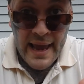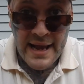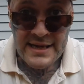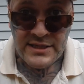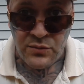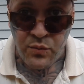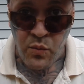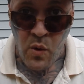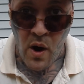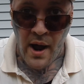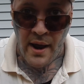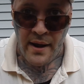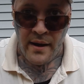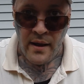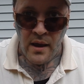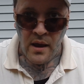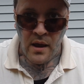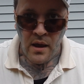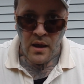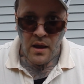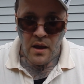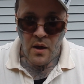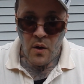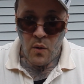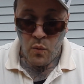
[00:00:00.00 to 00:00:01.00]
Guess what?
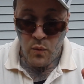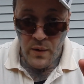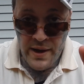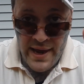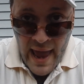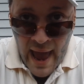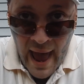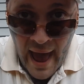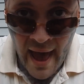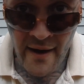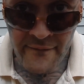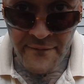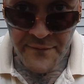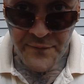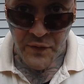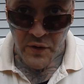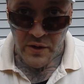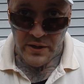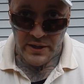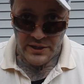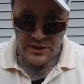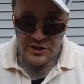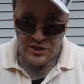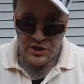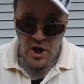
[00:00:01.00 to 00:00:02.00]
We have
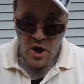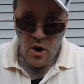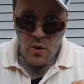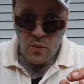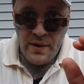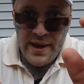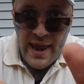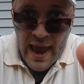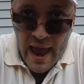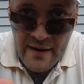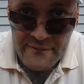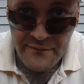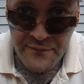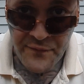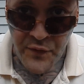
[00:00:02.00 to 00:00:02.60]
footage. We have